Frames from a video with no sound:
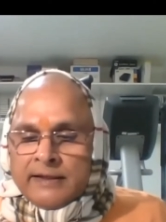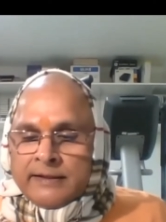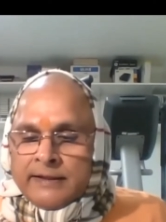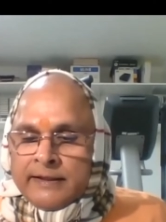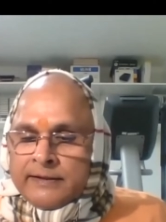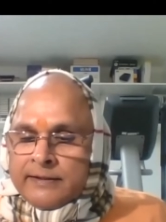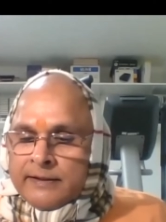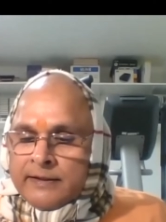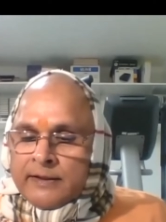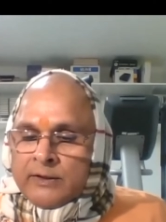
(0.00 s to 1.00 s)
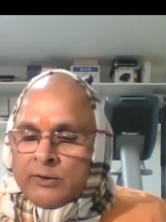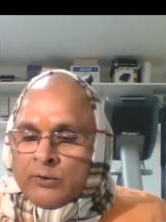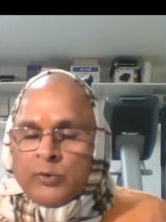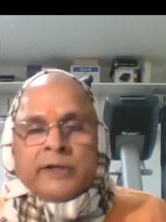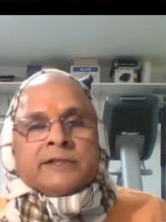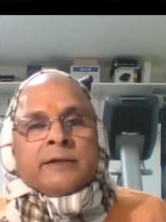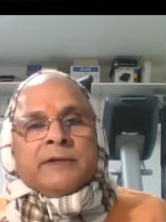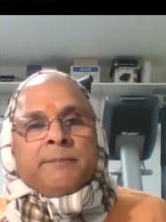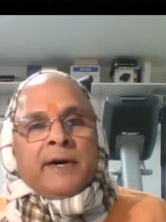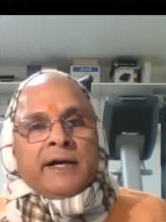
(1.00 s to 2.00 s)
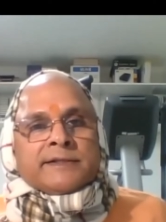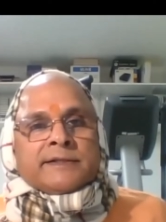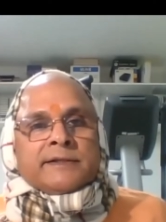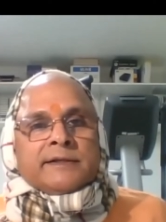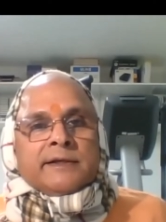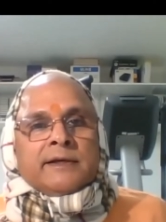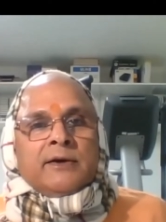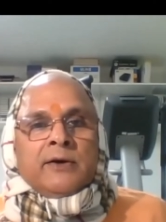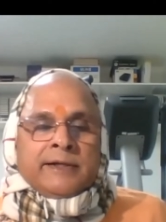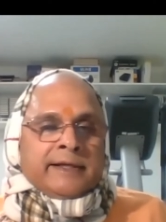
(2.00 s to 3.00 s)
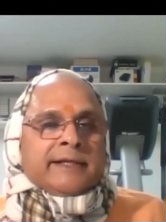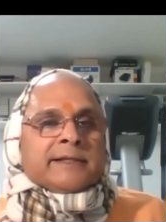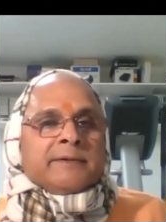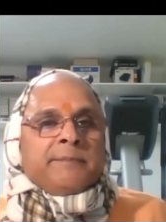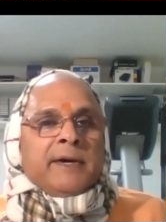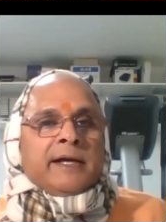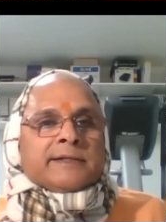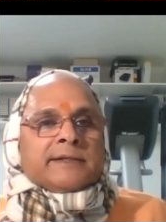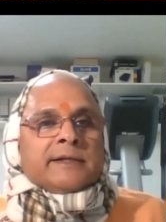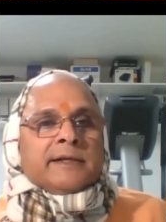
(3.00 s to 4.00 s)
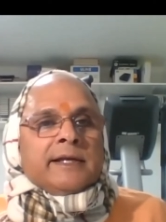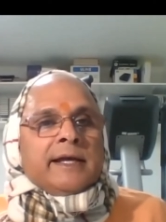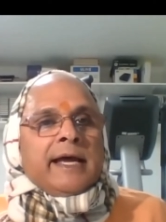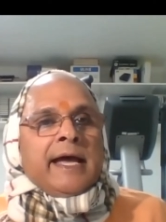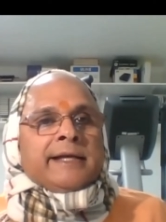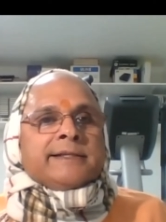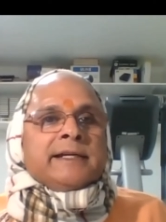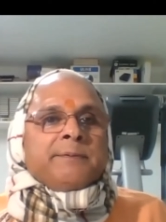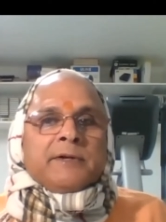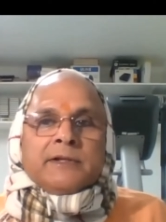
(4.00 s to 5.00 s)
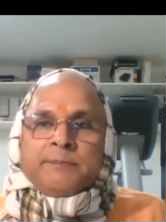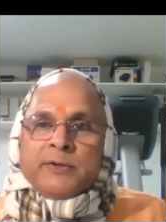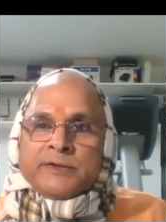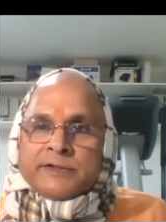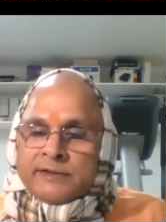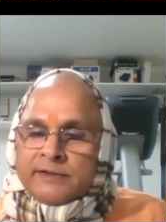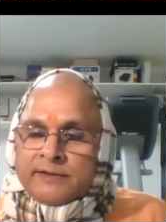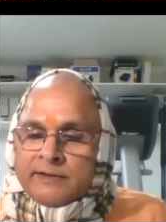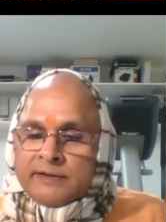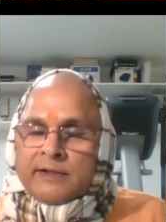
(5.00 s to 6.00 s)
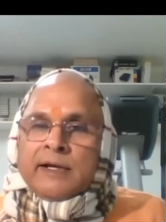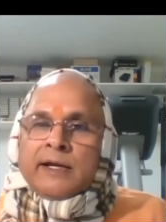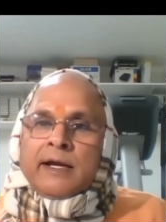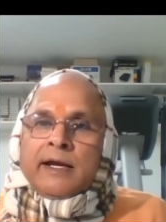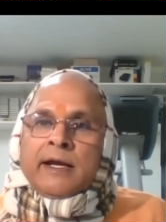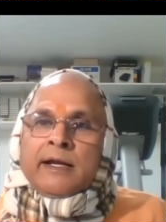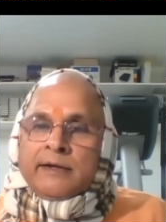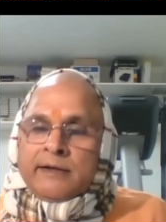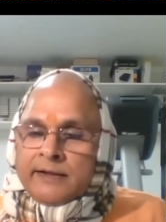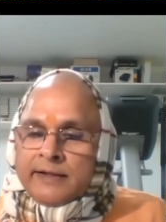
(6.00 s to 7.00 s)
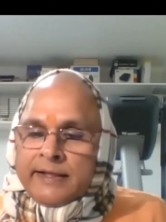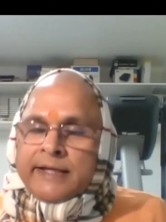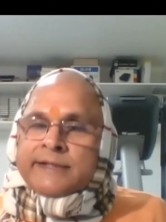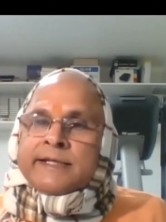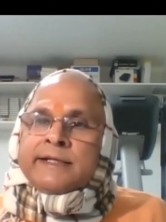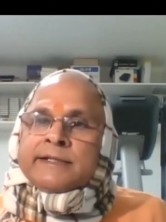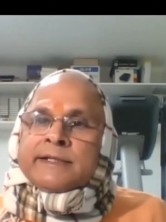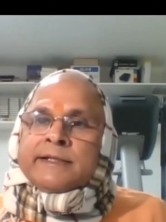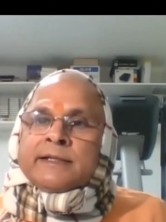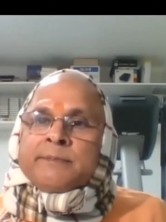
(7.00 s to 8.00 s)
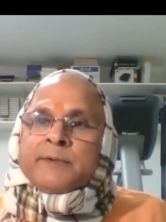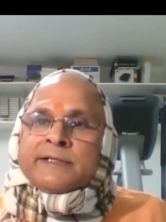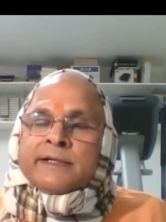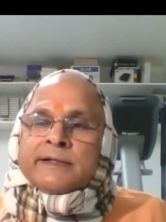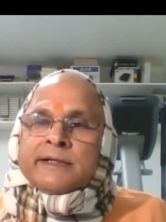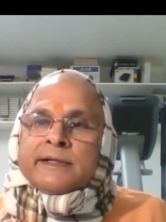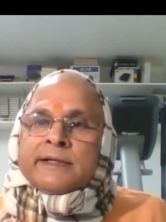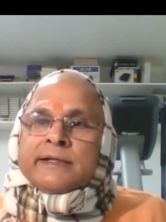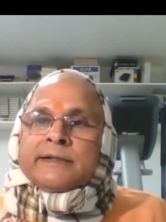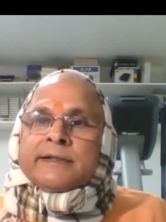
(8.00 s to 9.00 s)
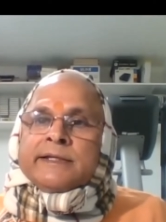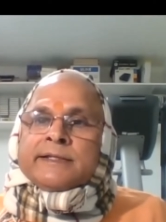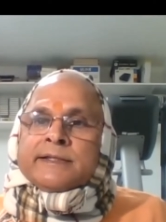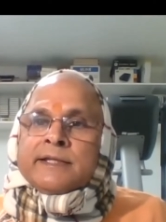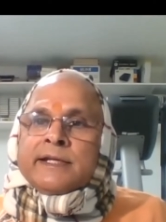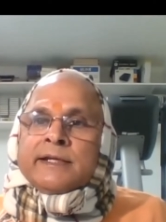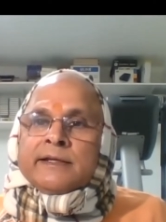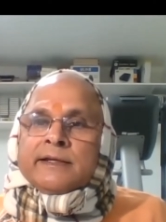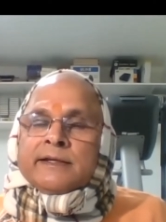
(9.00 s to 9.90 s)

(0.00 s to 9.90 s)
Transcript: that worries of the past or regrets of the past, anxiety for the future, and excitation in the present. These three,